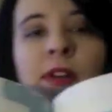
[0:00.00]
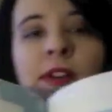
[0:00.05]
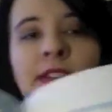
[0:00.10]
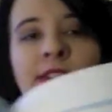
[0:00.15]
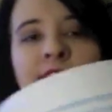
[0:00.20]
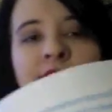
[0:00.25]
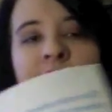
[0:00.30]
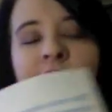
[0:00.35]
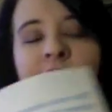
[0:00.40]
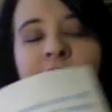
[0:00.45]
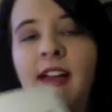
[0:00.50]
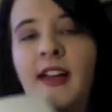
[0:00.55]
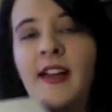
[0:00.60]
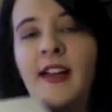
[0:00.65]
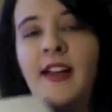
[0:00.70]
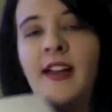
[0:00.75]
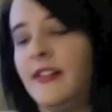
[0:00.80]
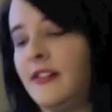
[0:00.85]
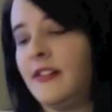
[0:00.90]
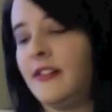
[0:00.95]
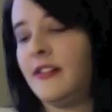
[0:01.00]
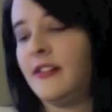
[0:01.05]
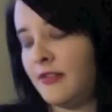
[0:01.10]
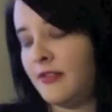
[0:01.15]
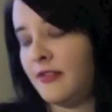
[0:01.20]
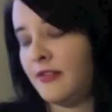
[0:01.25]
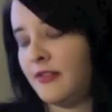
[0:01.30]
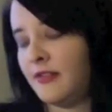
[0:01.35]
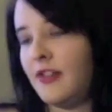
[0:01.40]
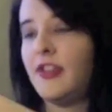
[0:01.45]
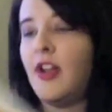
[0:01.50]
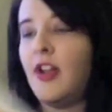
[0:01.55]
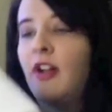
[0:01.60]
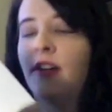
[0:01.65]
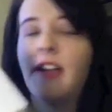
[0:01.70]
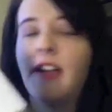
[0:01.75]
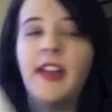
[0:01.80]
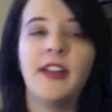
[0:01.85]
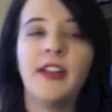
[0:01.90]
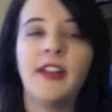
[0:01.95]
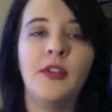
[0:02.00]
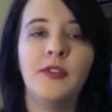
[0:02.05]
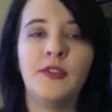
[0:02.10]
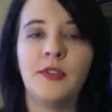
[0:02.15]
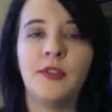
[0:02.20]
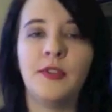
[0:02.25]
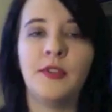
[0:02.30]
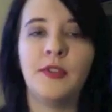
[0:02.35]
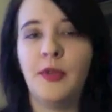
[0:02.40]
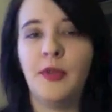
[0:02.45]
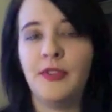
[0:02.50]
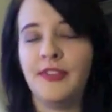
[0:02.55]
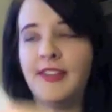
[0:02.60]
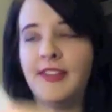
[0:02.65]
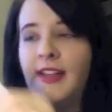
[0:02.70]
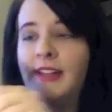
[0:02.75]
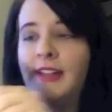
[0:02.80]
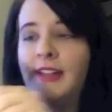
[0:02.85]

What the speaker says: each side, or the art kind of goes on both sides.